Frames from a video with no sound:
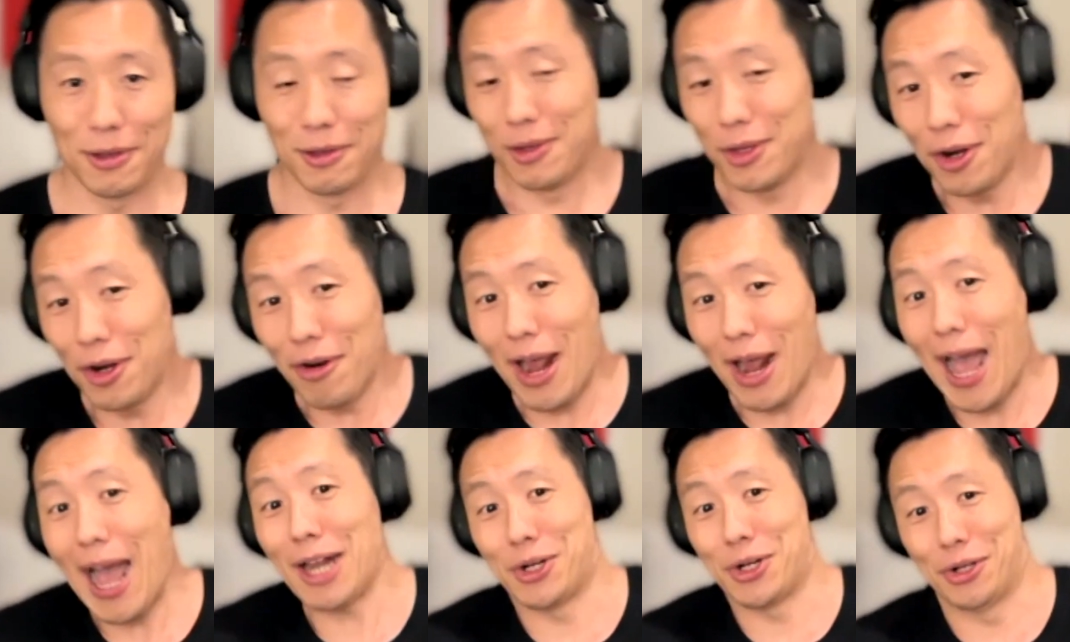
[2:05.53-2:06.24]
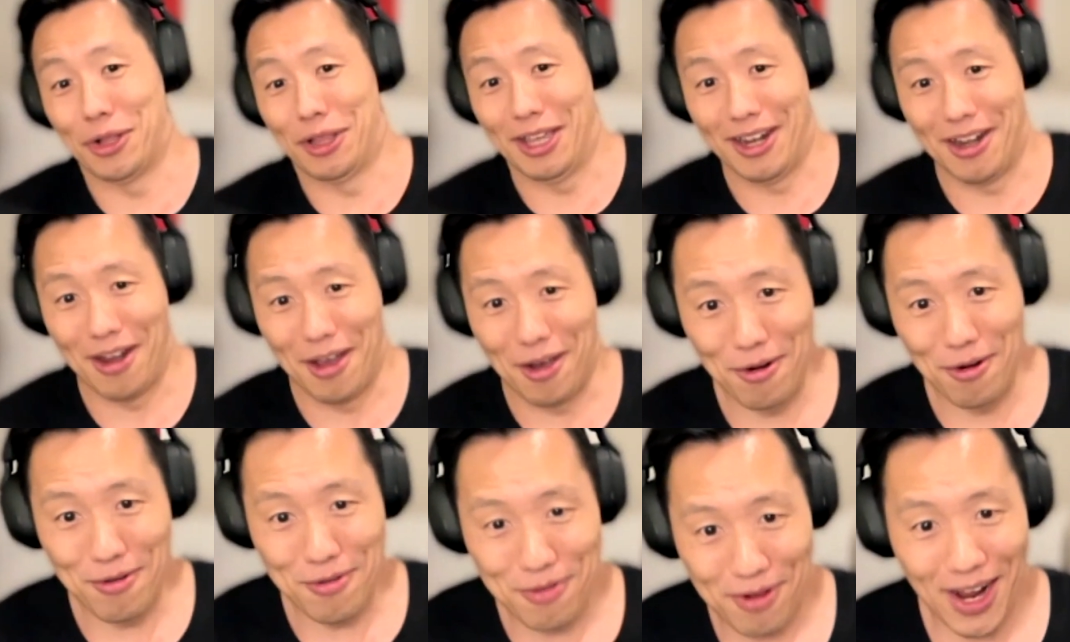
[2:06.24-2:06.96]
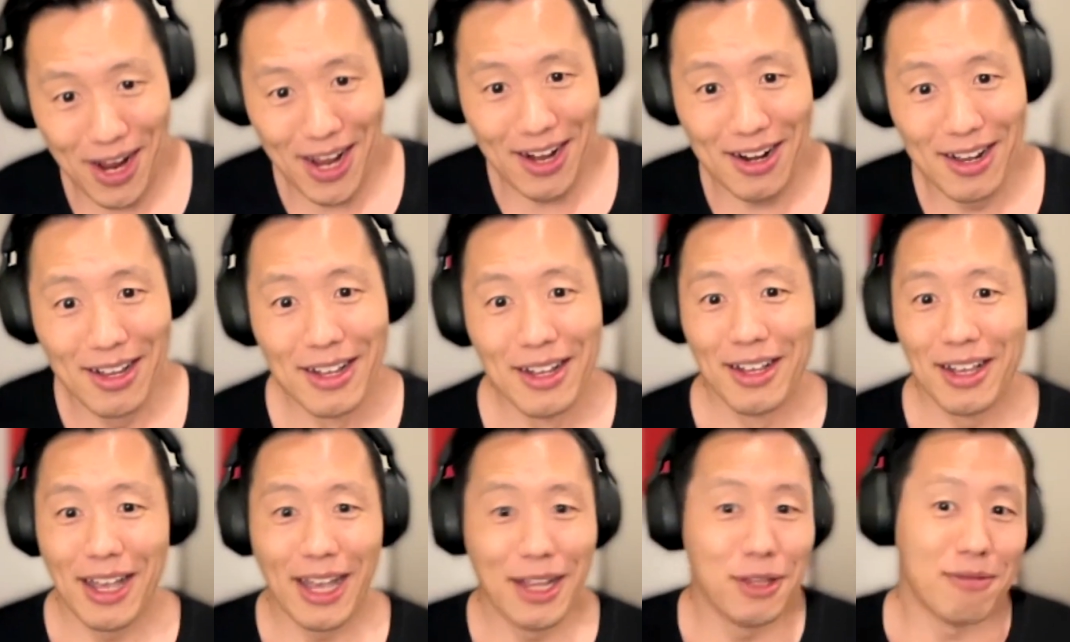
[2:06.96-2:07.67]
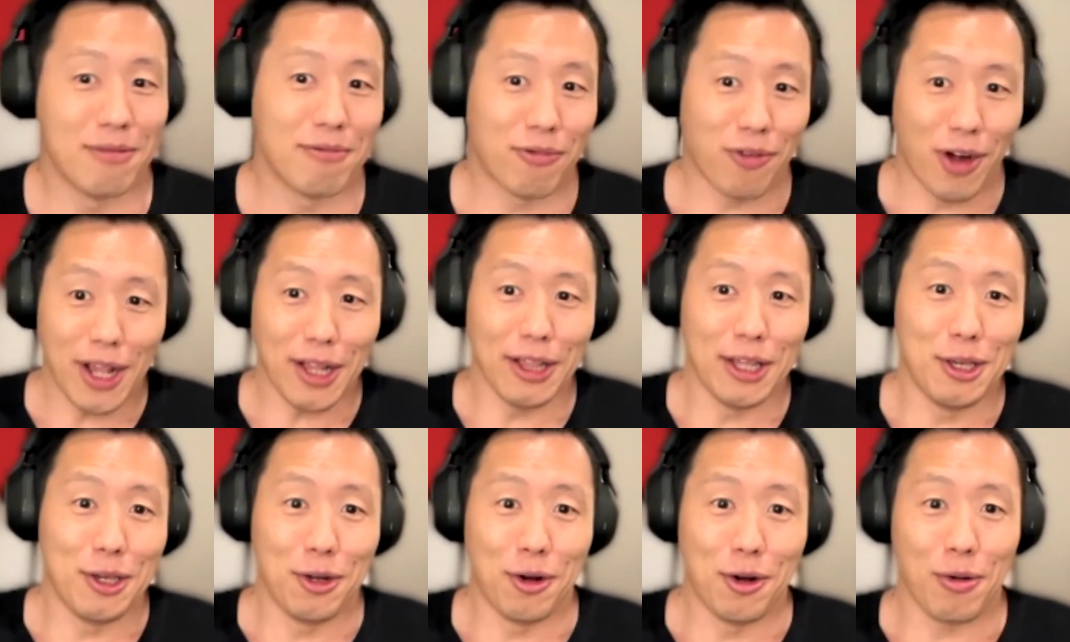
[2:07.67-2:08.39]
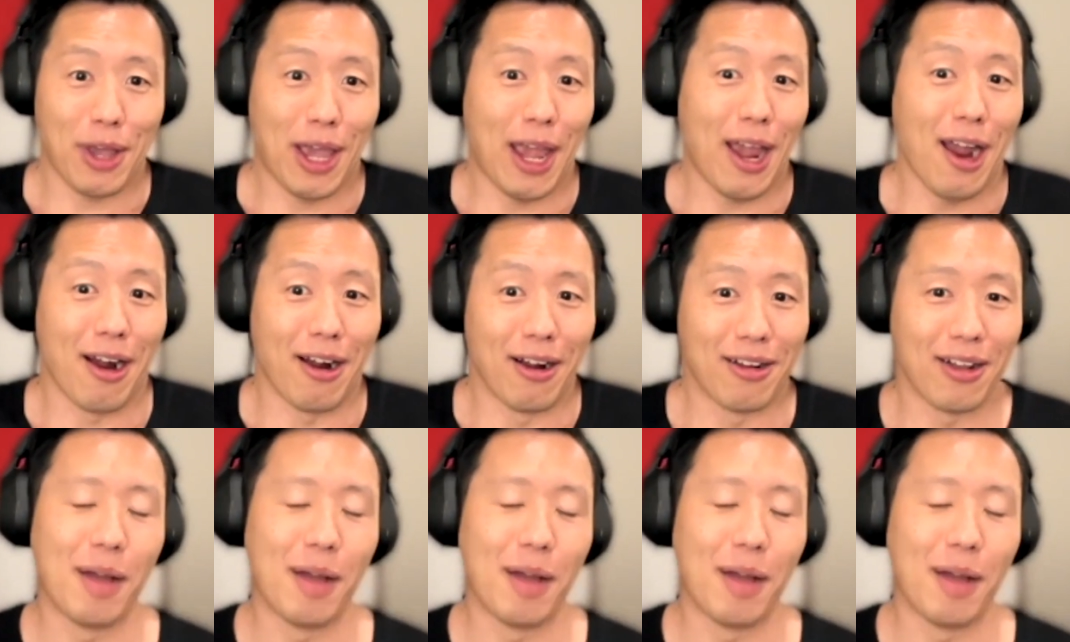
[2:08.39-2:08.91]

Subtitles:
You don't actually know, right? And frankly, you don't care.